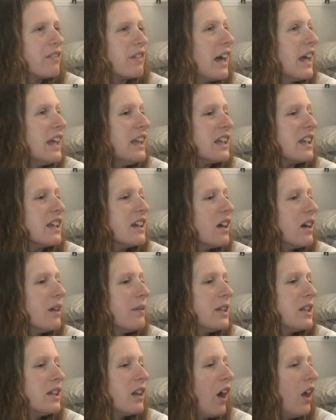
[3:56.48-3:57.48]
I've had it.
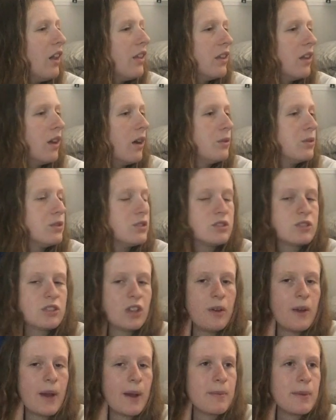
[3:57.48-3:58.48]
I mean, I was
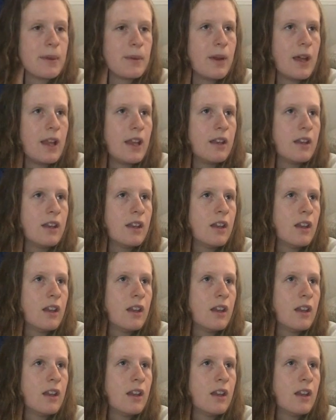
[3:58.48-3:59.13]
so happy when